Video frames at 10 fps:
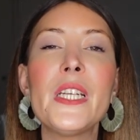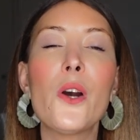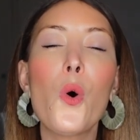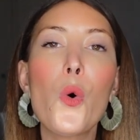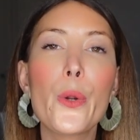the
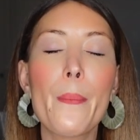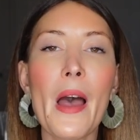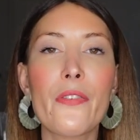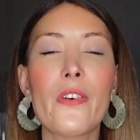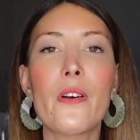Eau de
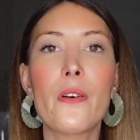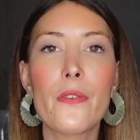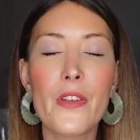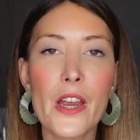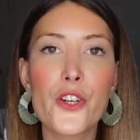
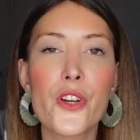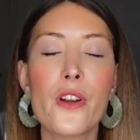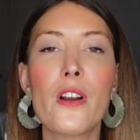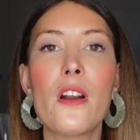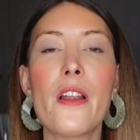Parfum
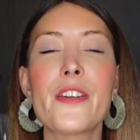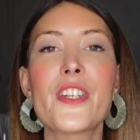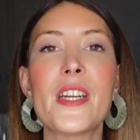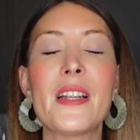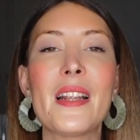version,
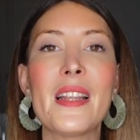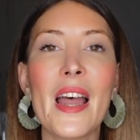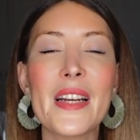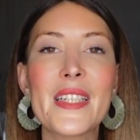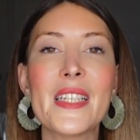launched in
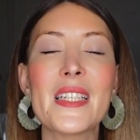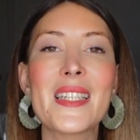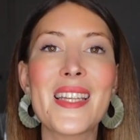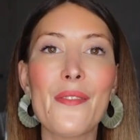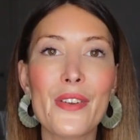
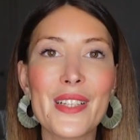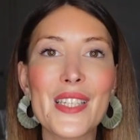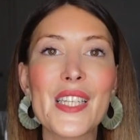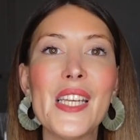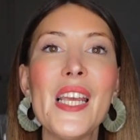
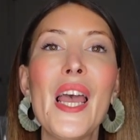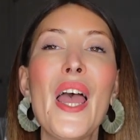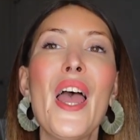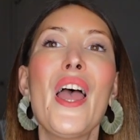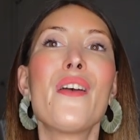1970.
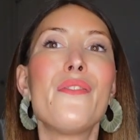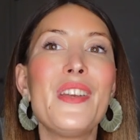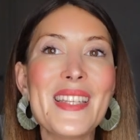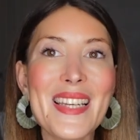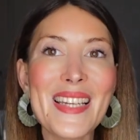
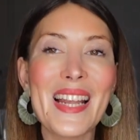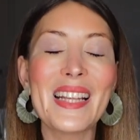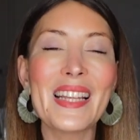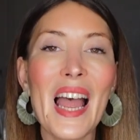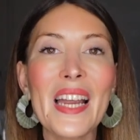This is
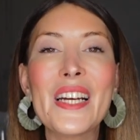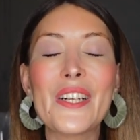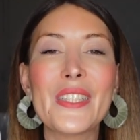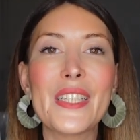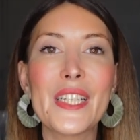an
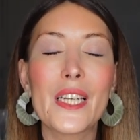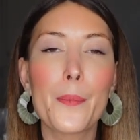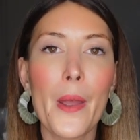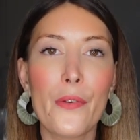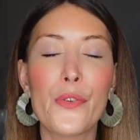iconic
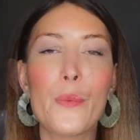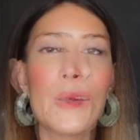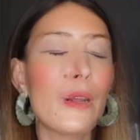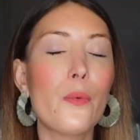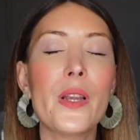
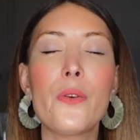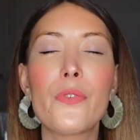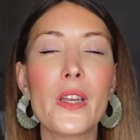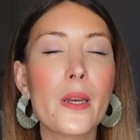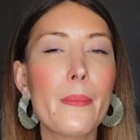perfume, and when you
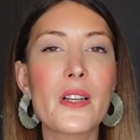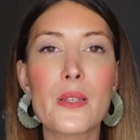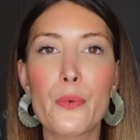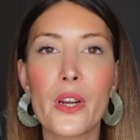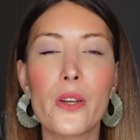think
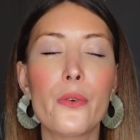about spring,